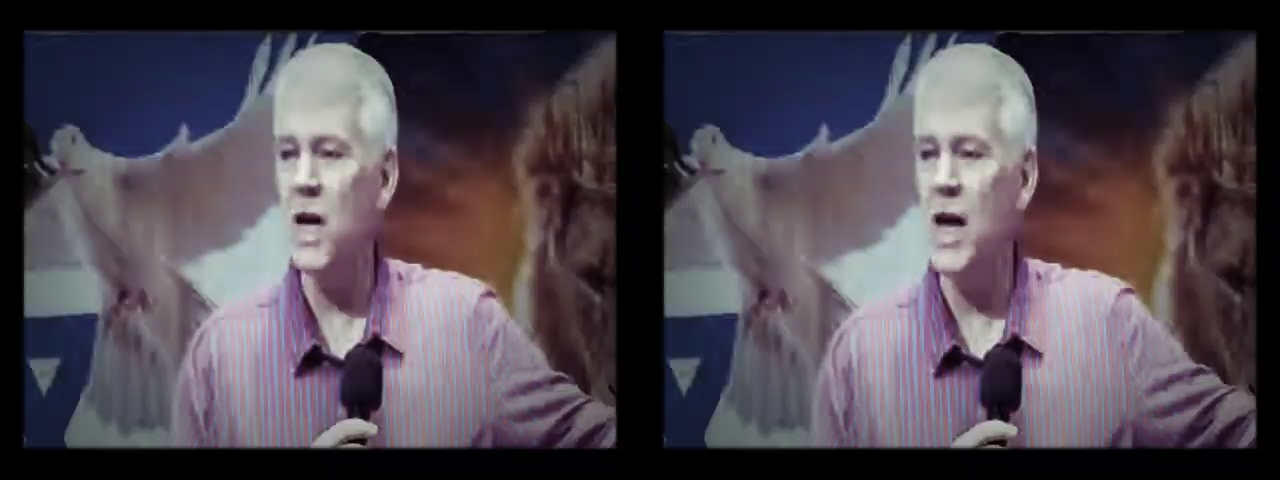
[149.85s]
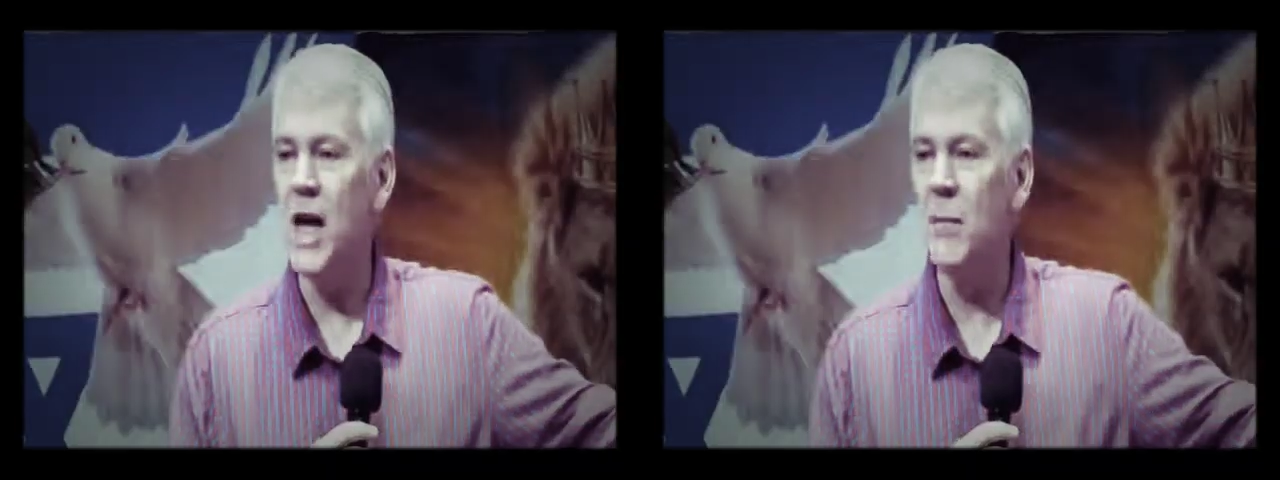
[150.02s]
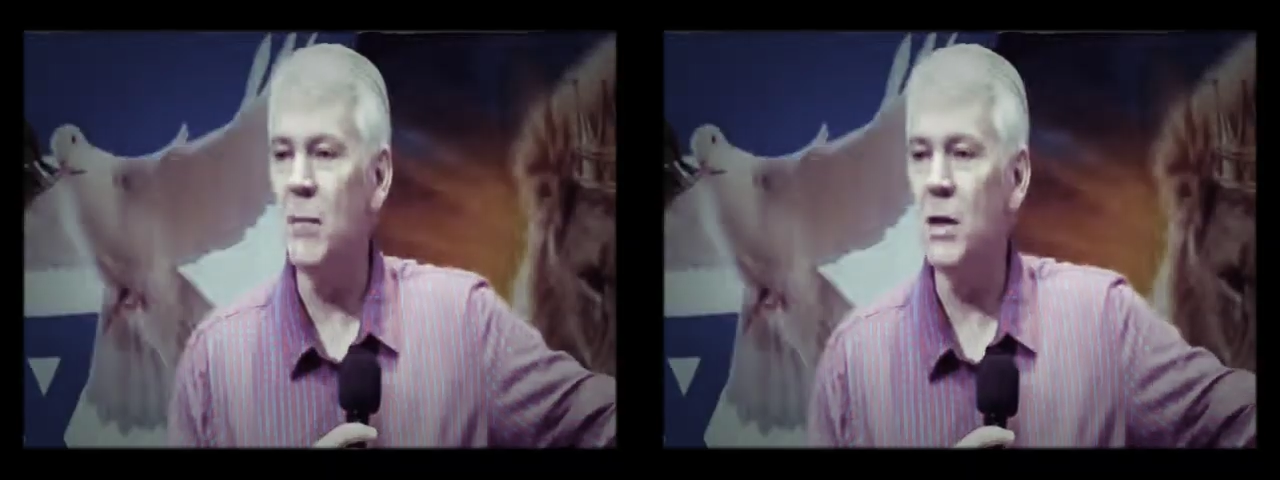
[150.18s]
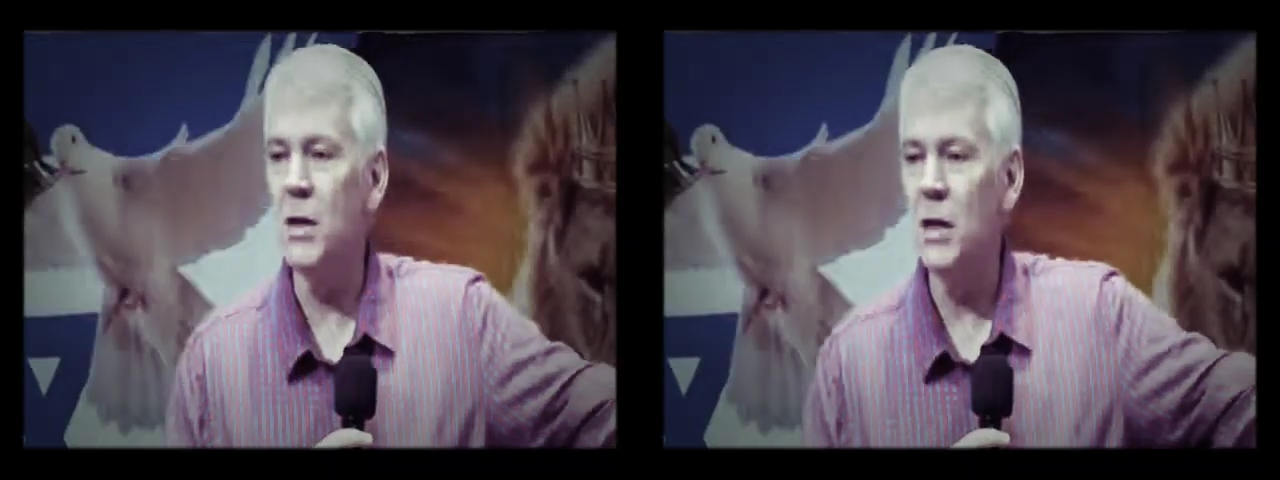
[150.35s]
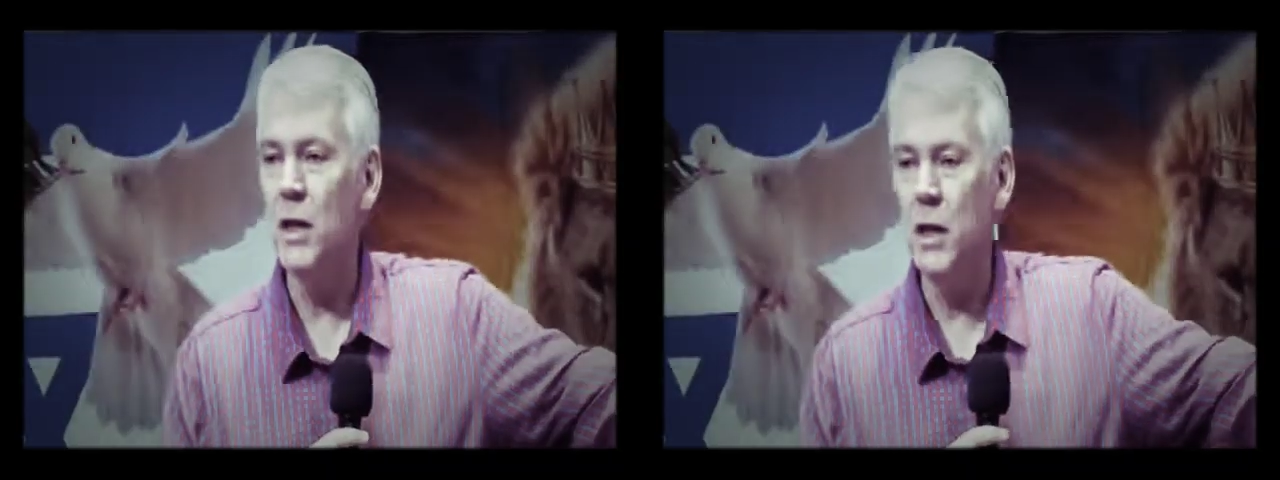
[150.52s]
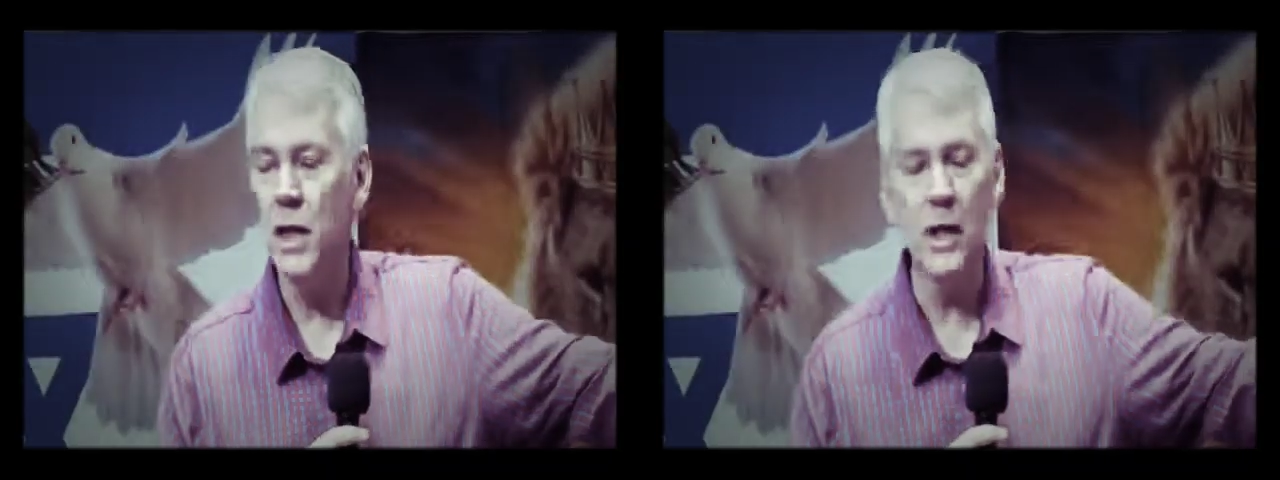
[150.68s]
time
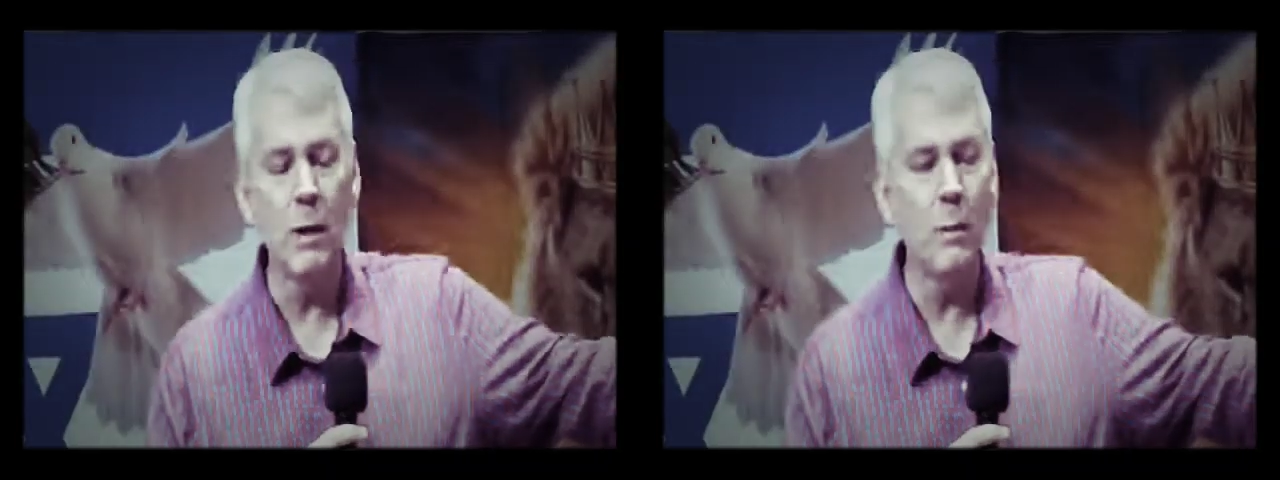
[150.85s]
in the